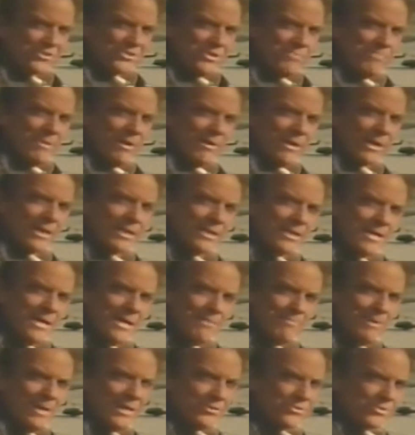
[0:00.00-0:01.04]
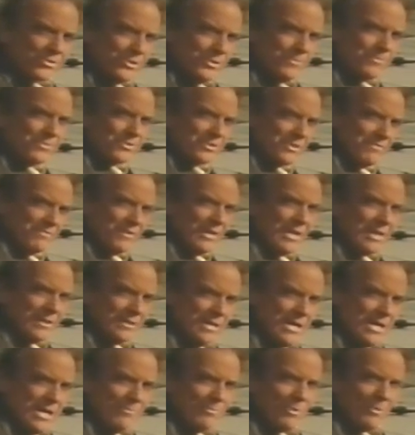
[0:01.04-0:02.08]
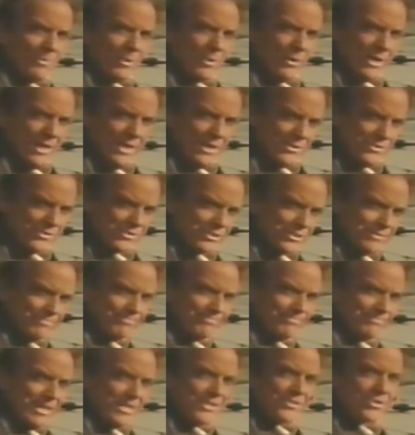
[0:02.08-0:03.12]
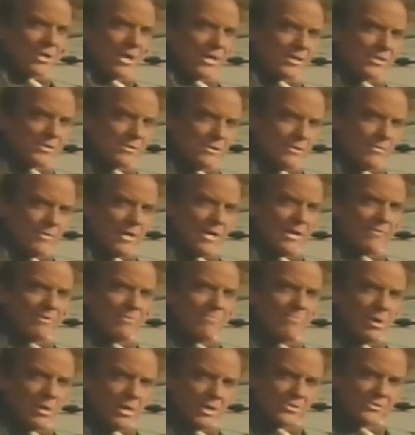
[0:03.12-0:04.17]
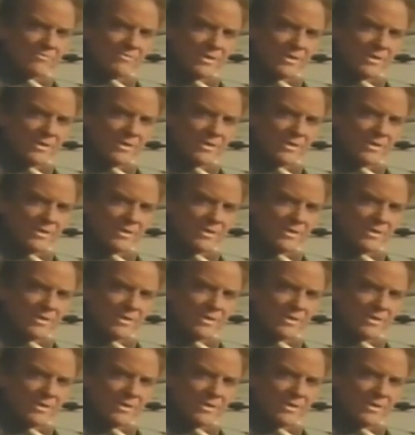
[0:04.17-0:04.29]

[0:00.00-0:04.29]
American combat troops in Vietnam were Marines. They started to arrive in March of